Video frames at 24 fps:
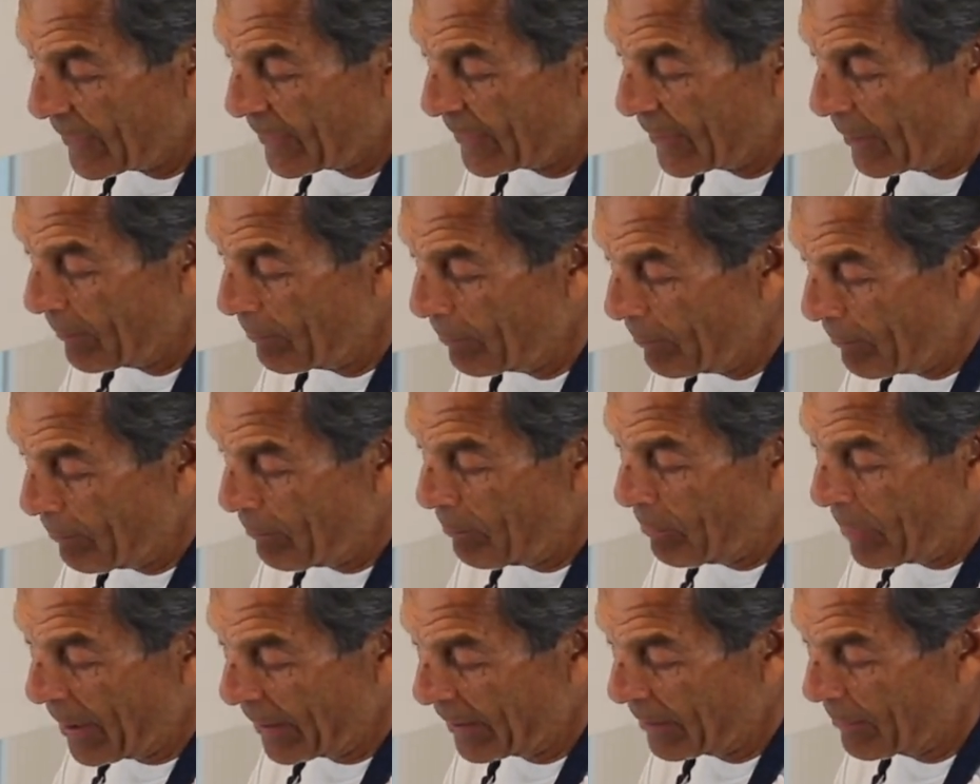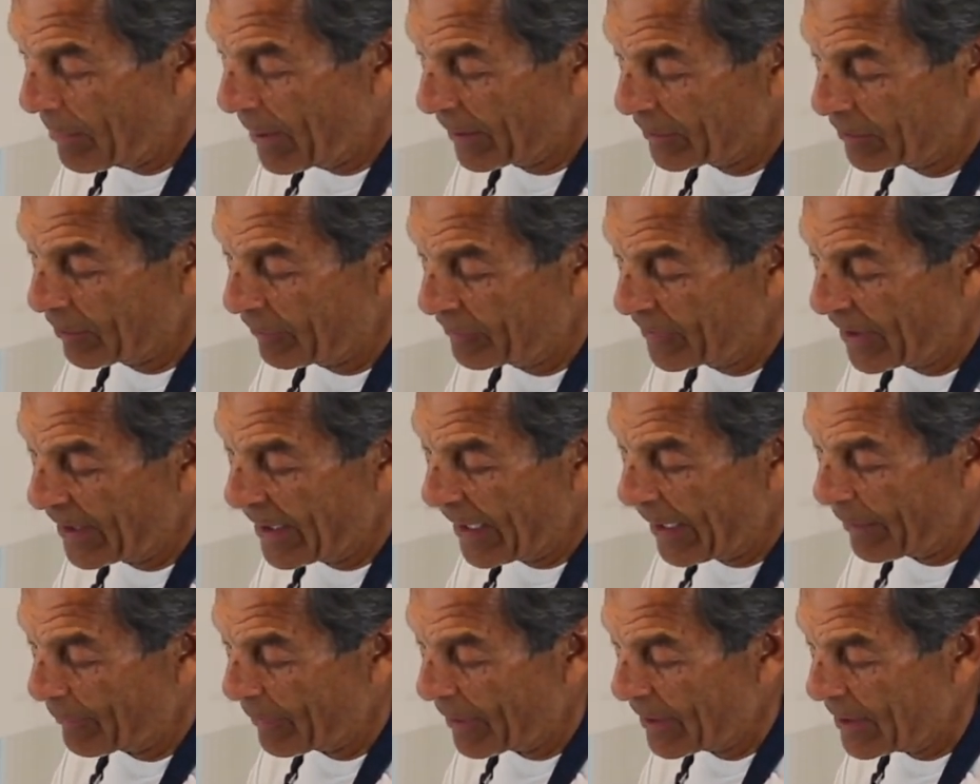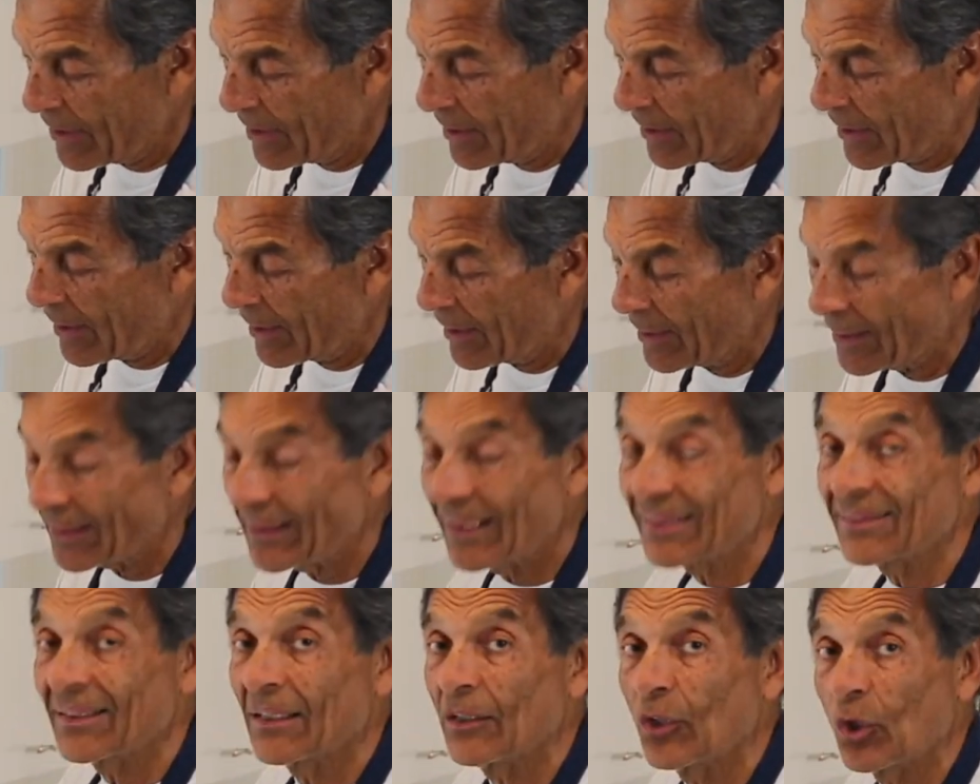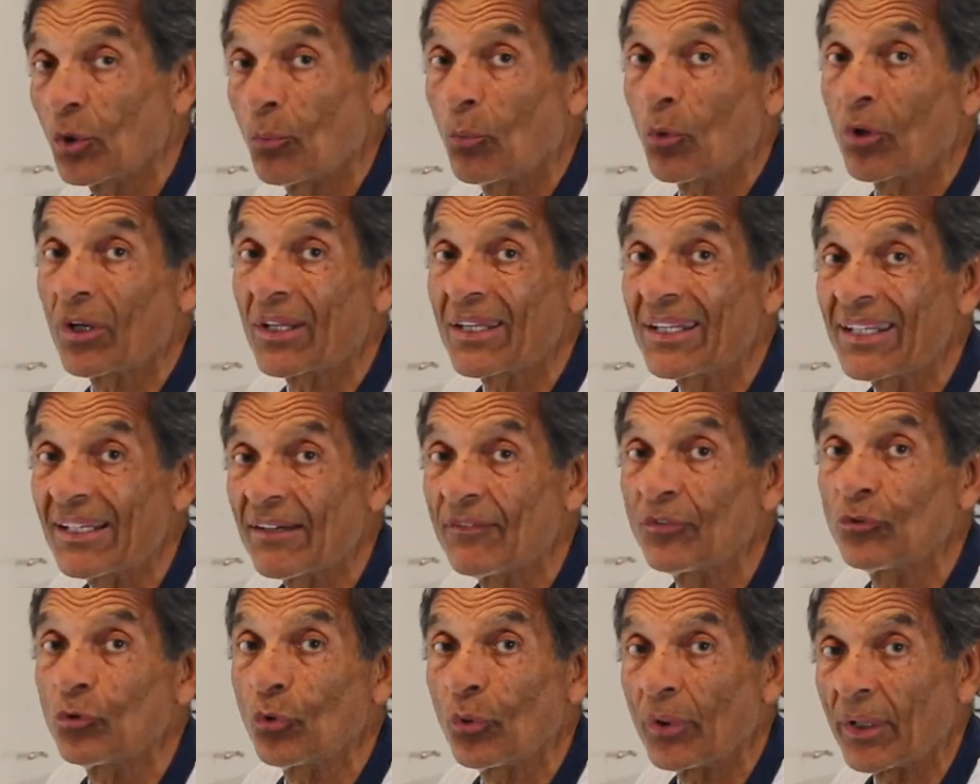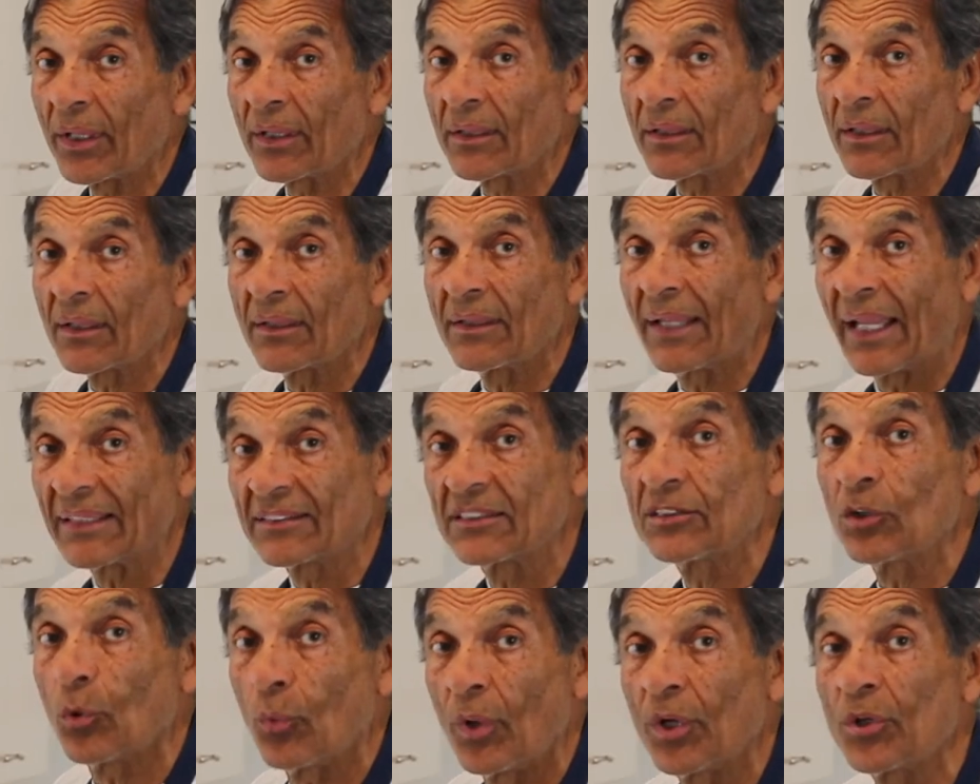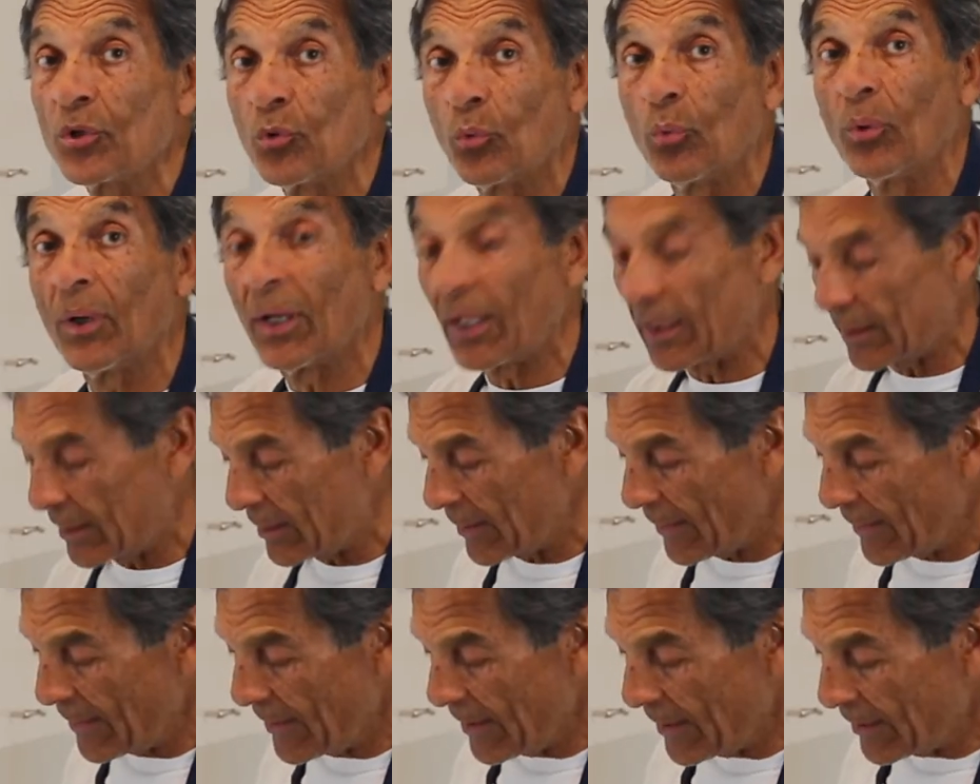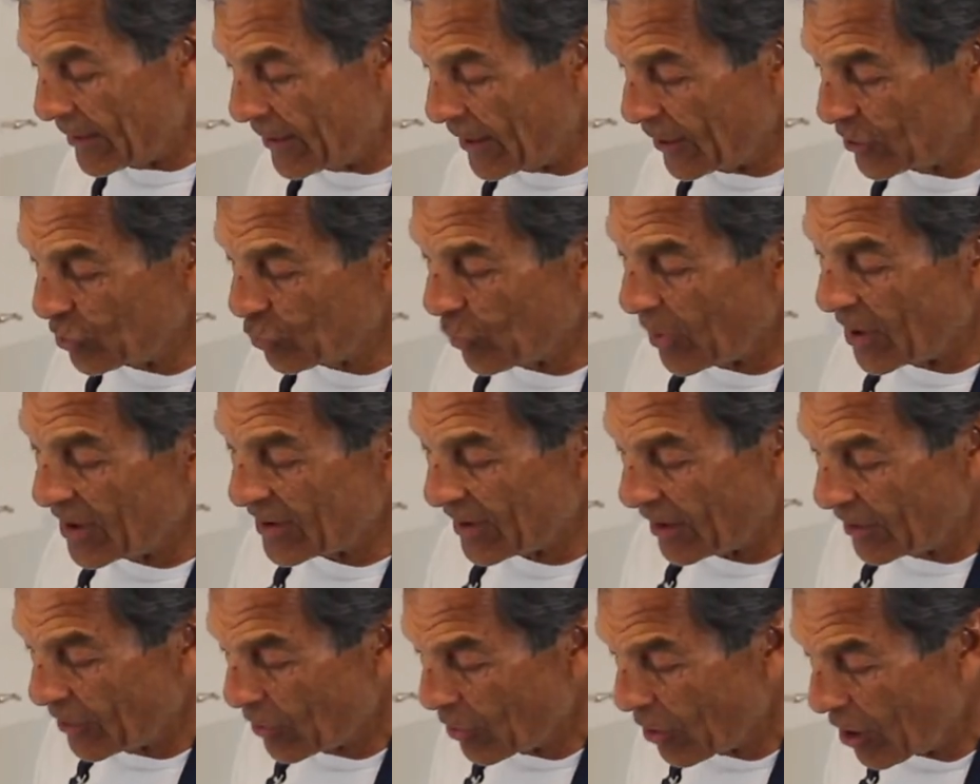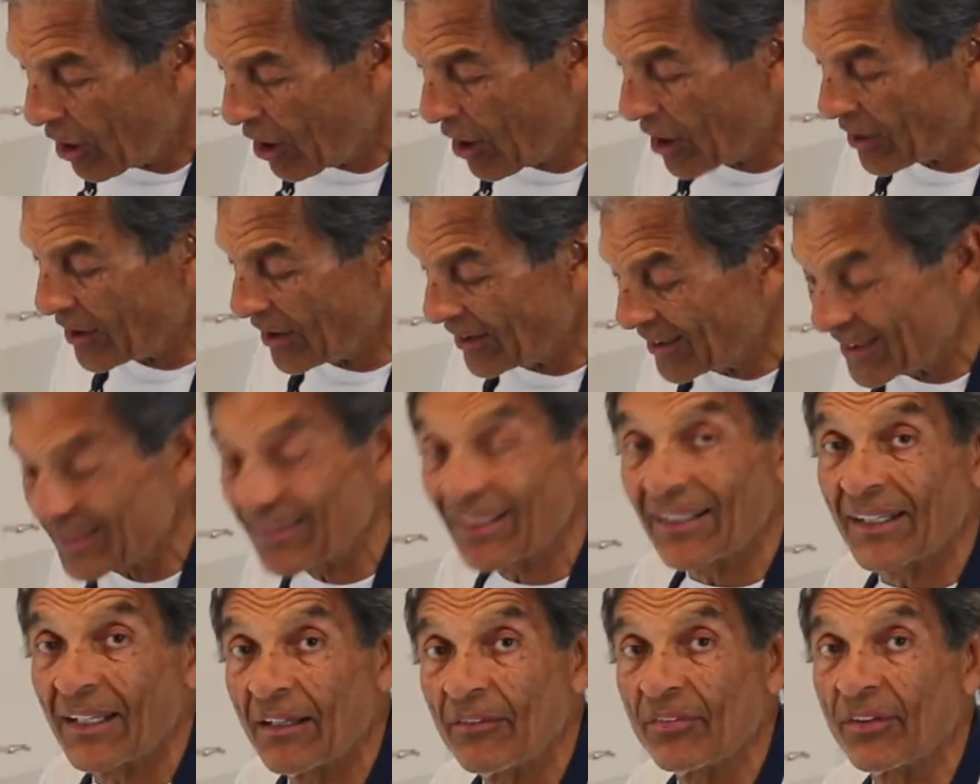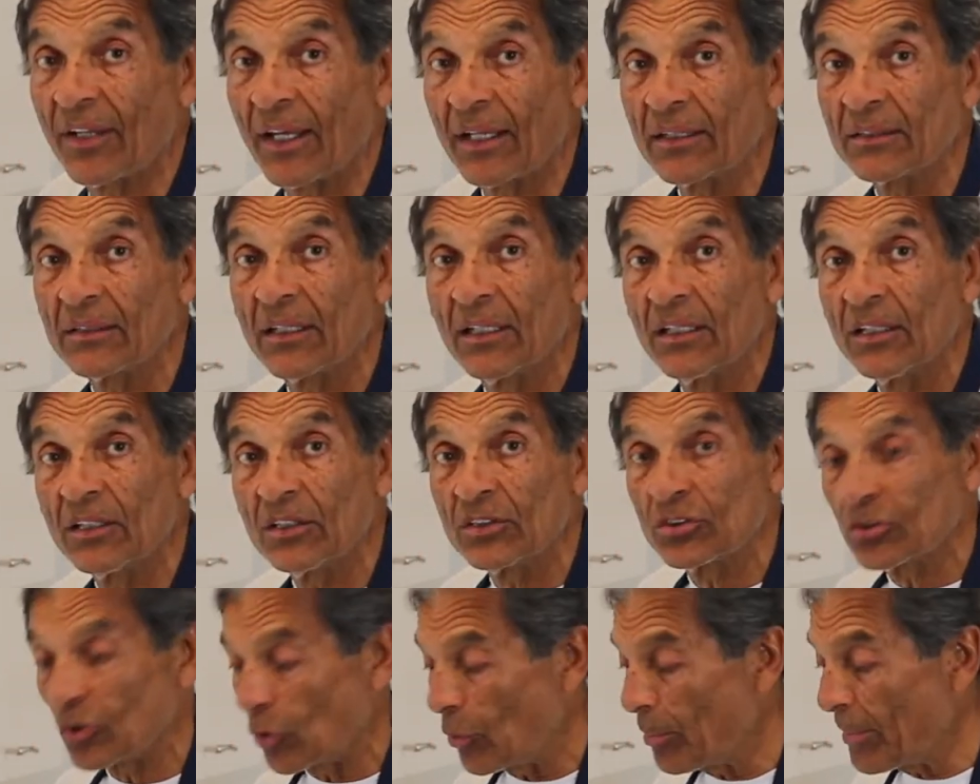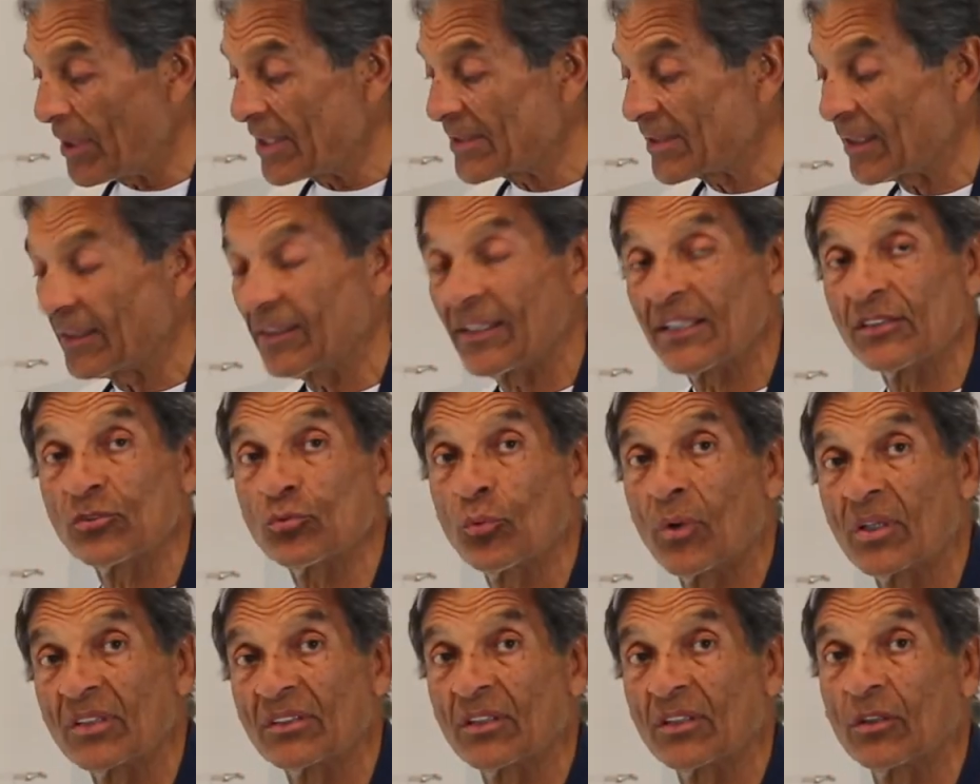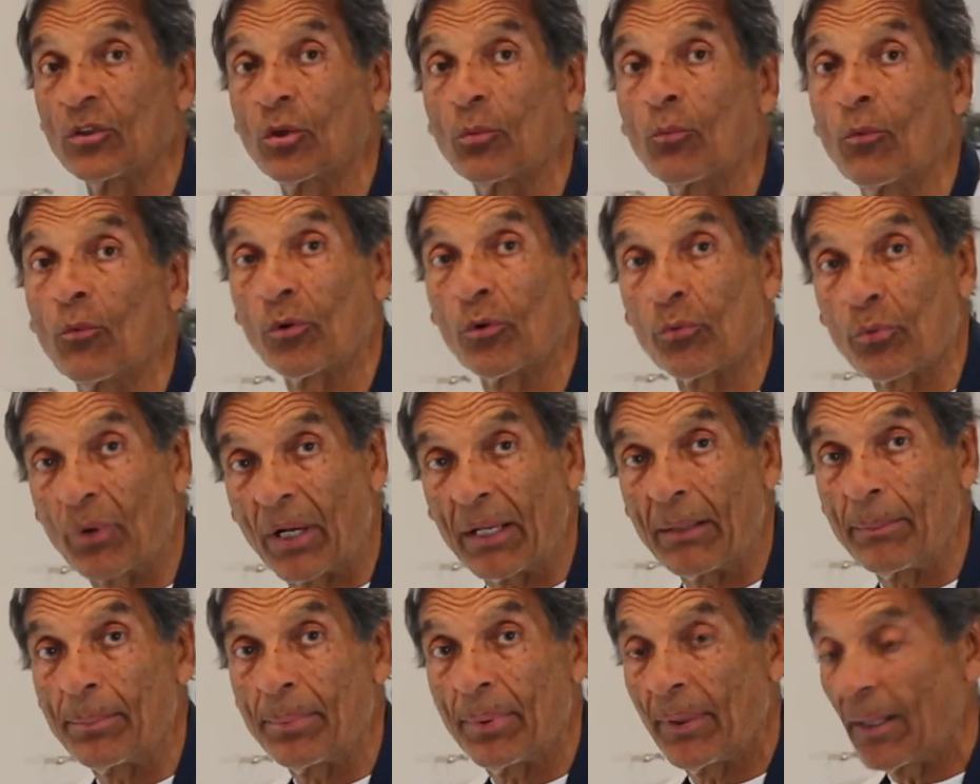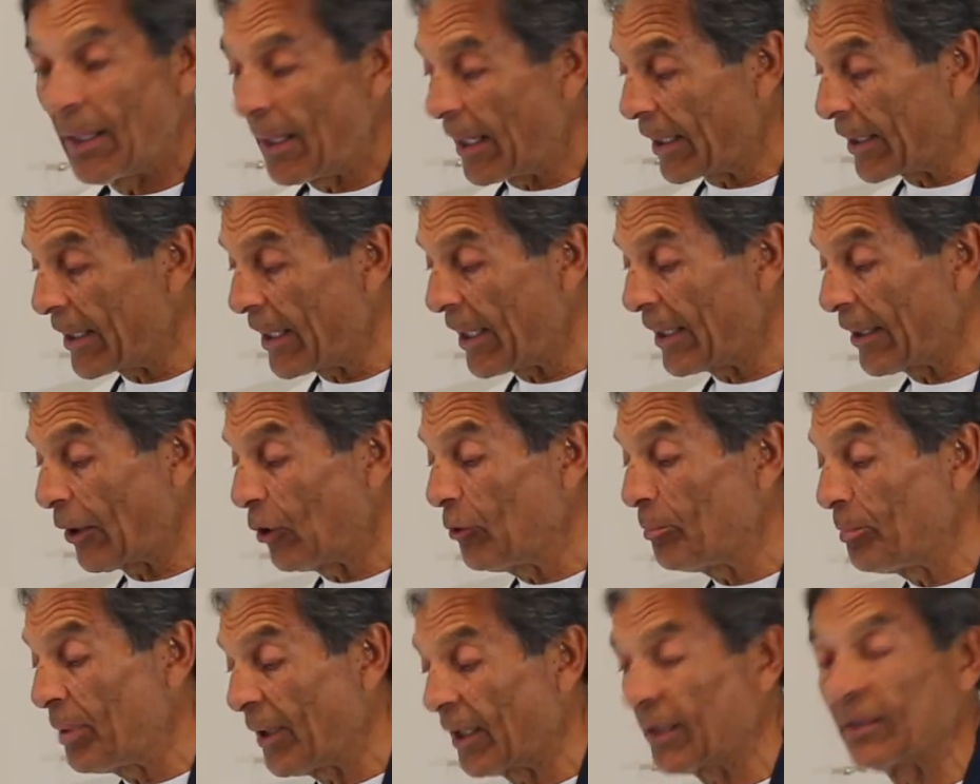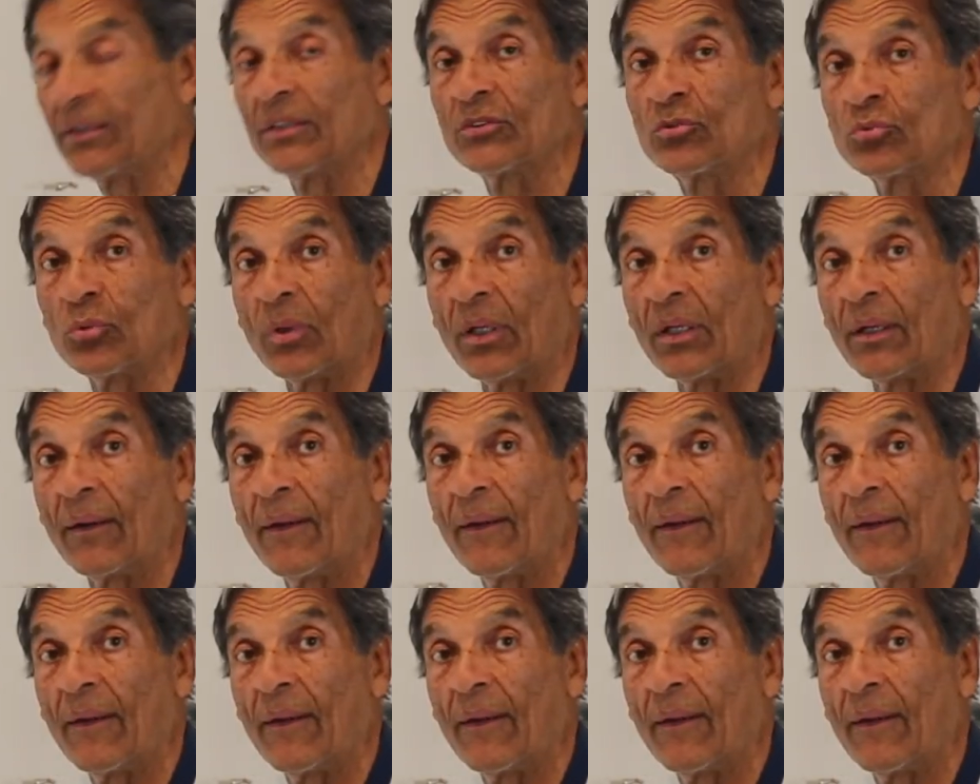the belly button of the guy right here, there's a little more give to it. That's the one you want. This one is a little harder, it doesn't give yet. So it means that this one is a little ripe. Again, I'll pick this one.